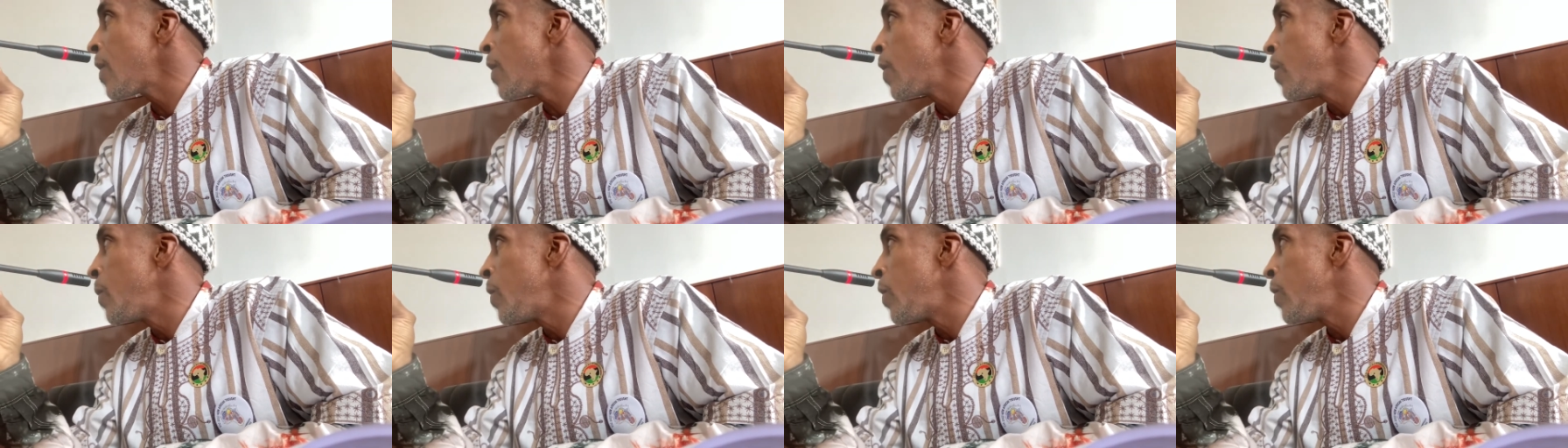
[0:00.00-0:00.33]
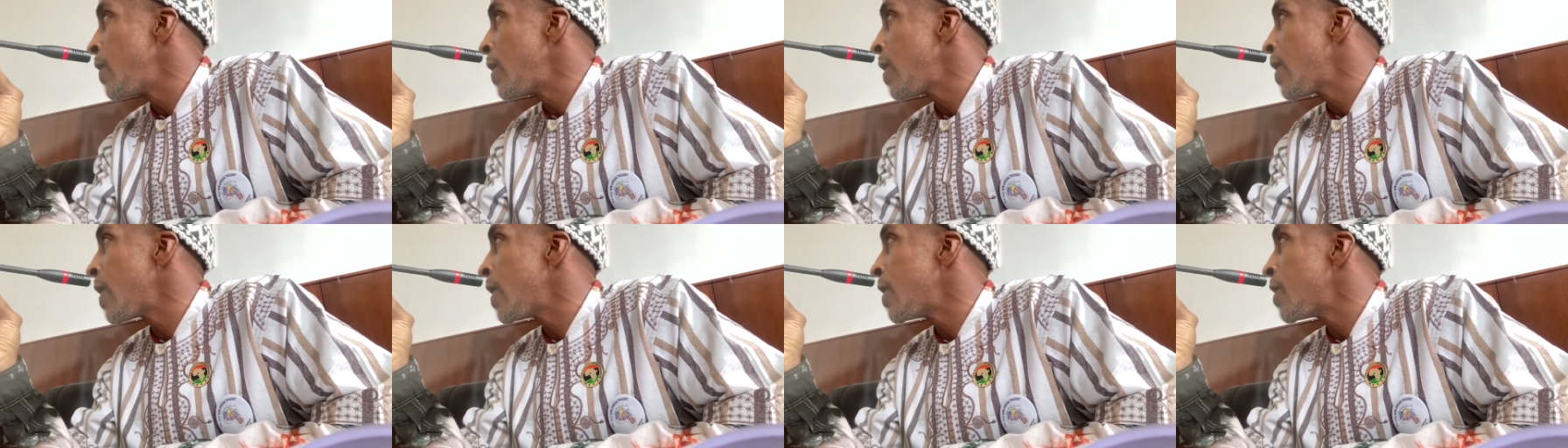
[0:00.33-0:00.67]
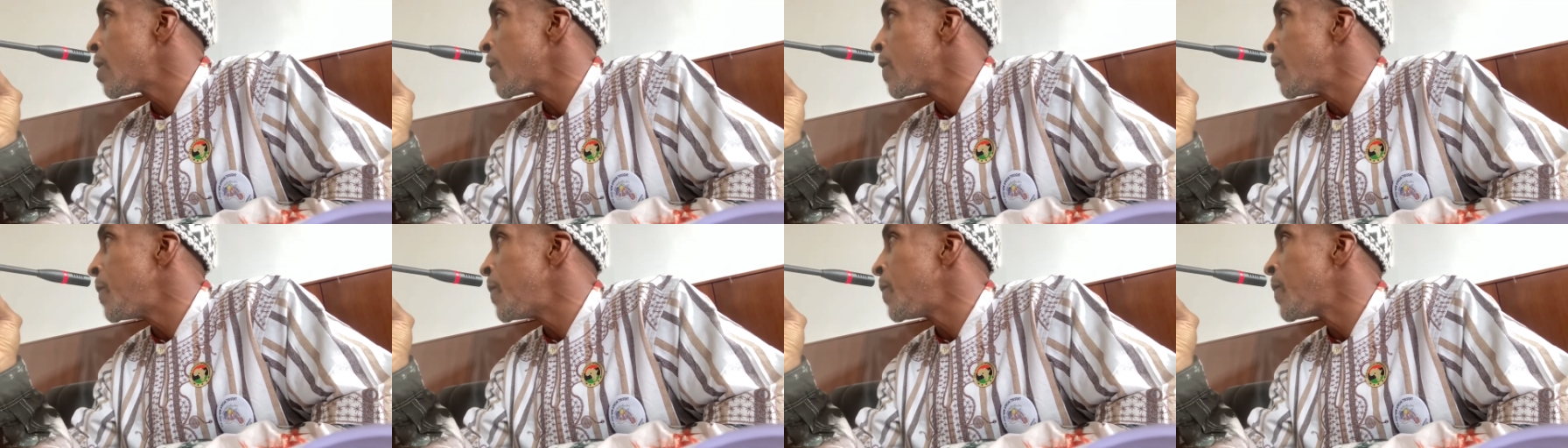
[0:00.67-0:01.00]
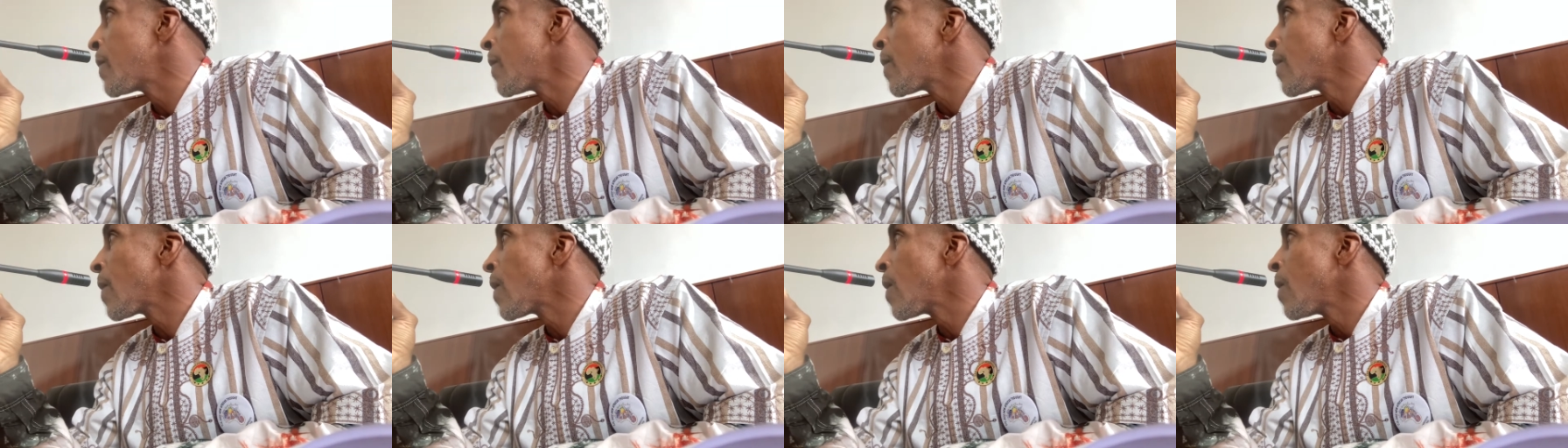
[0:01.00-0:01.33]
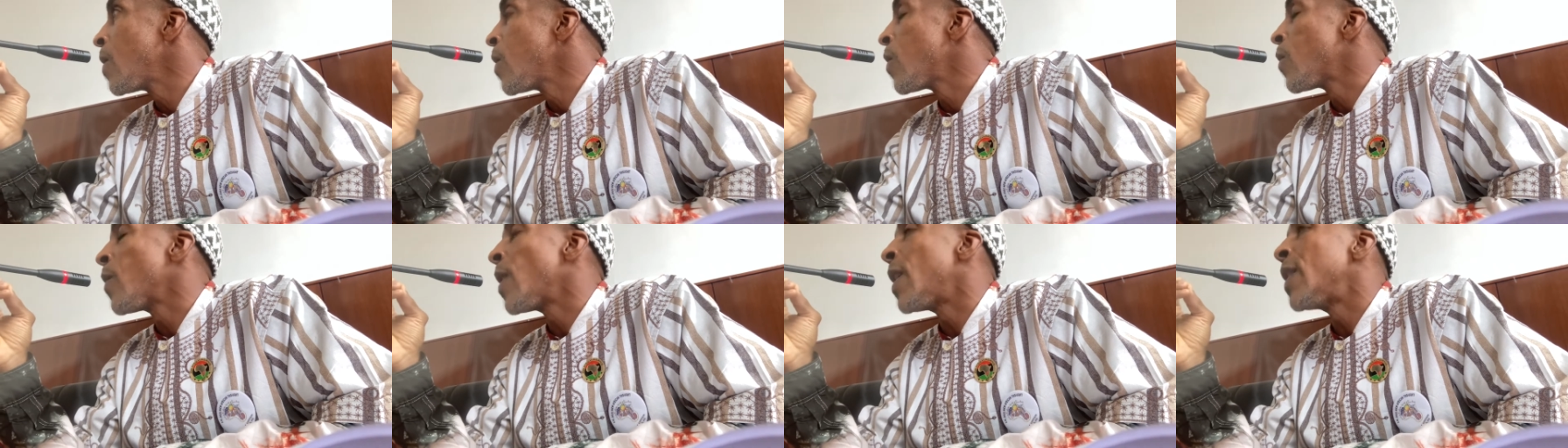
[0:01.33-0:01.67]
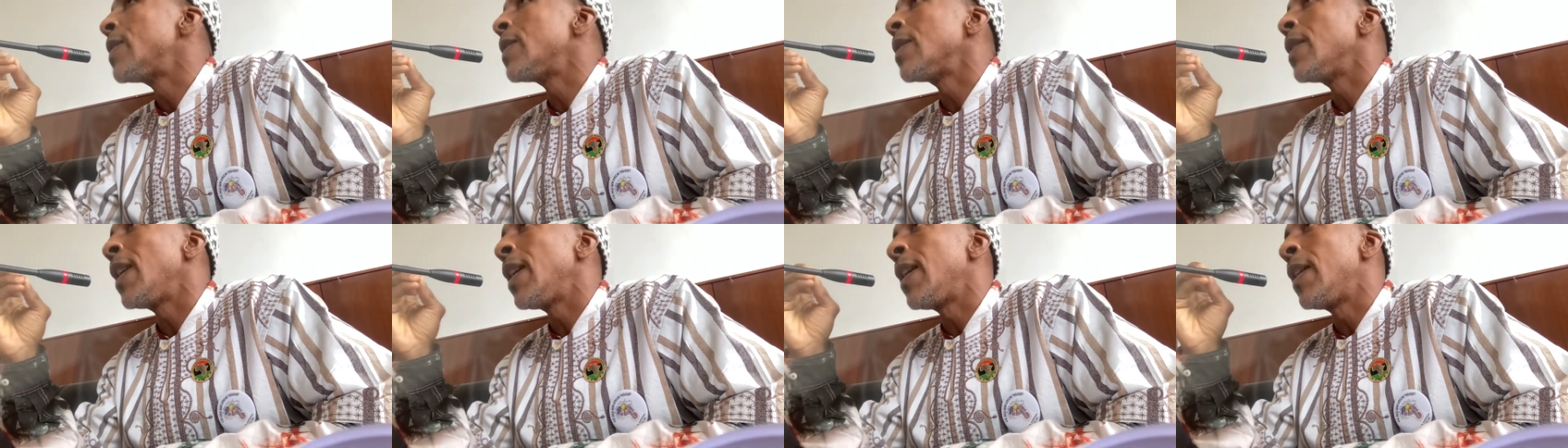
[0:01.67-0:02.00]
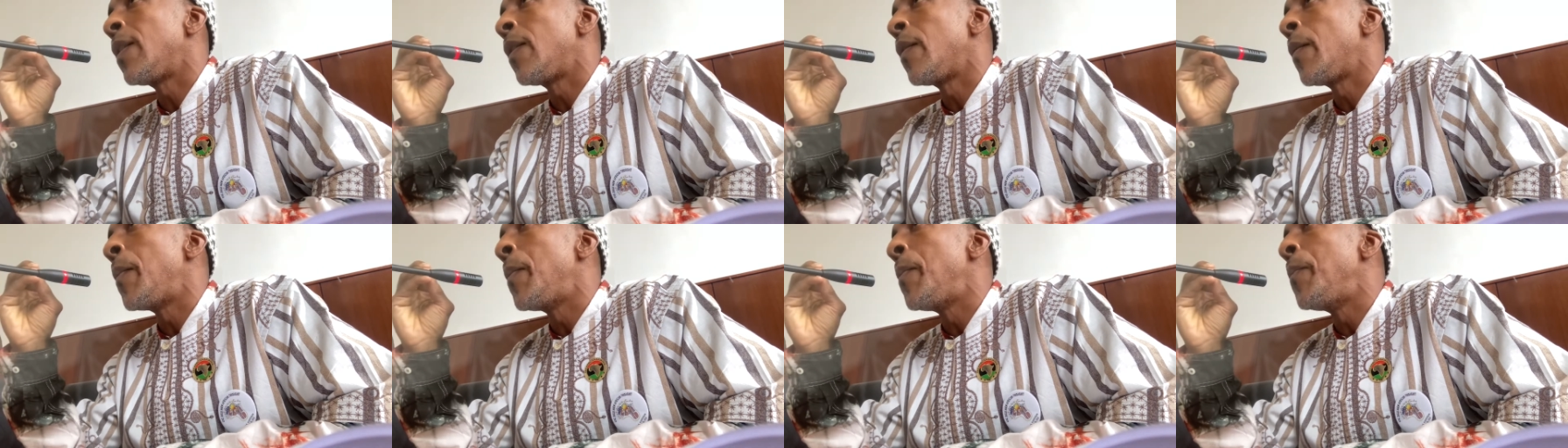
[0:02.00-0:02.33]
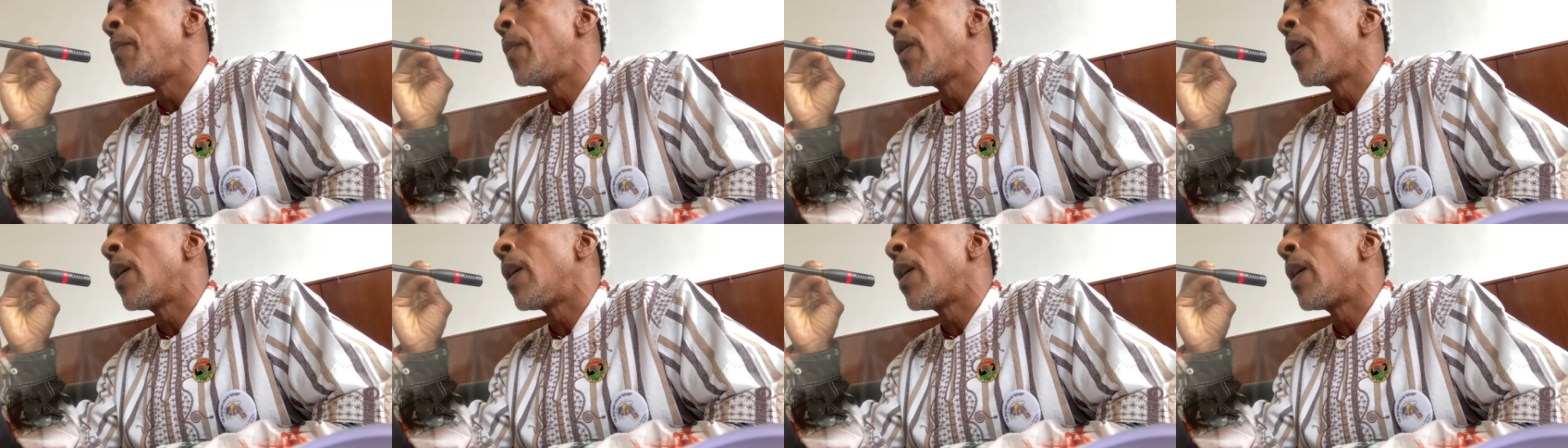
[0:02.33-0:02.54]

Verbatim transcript: communication, right, um,